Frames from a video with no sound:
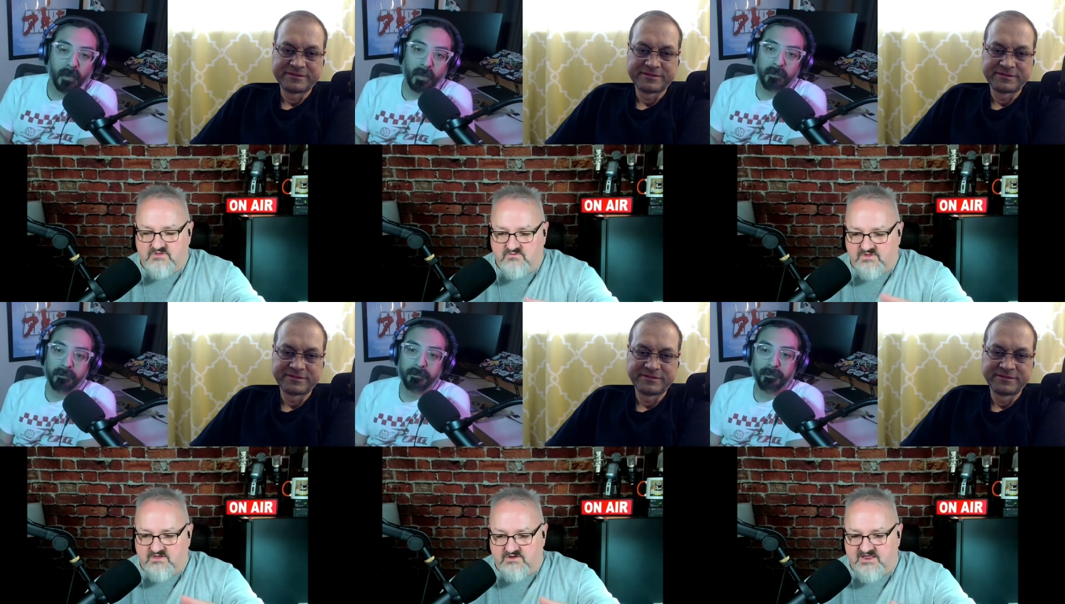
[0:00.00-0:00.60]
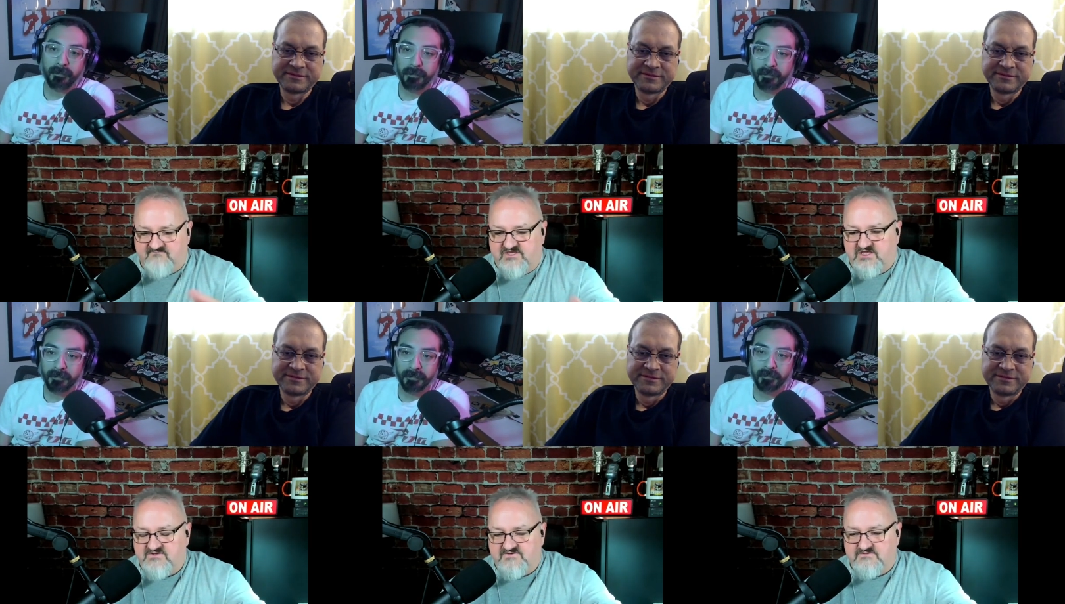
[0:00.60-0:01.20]
Speaker 1: what do they call it?
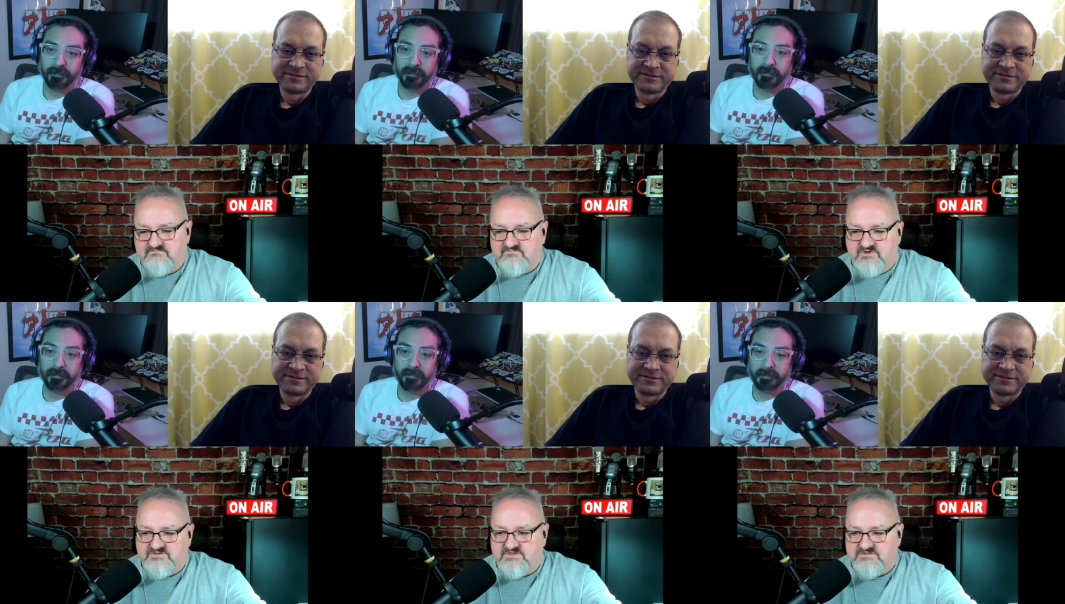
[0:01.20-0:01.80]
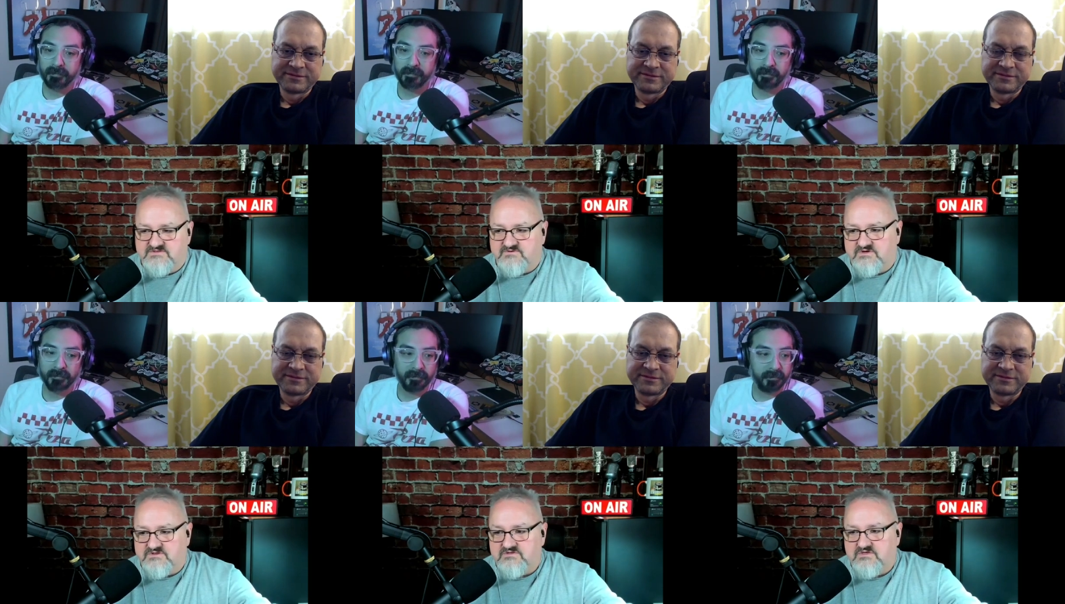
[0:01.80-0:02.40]
navigation built into
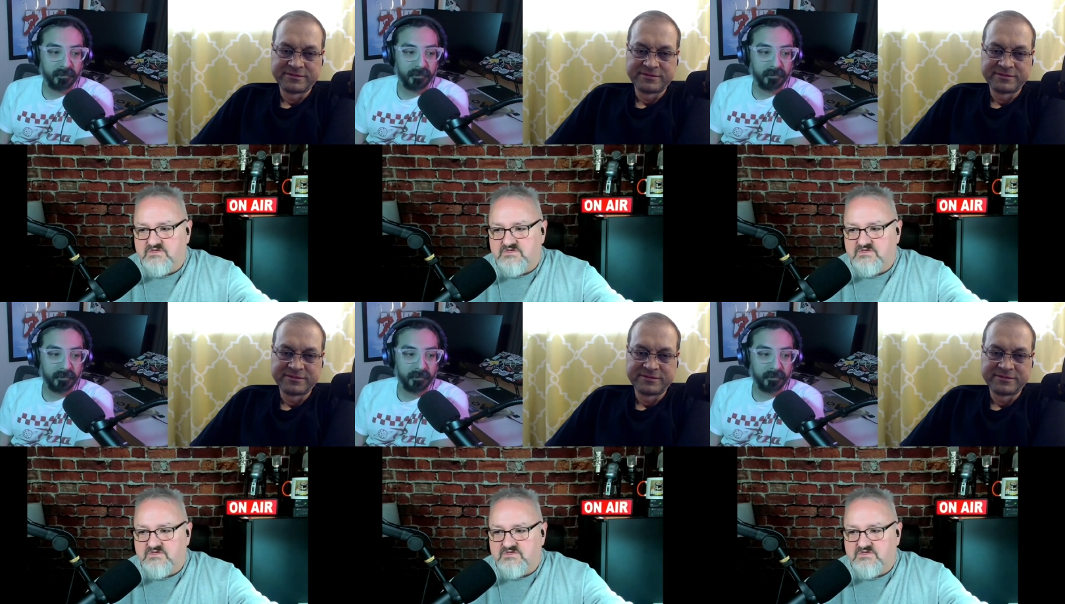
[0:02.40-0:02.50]
it.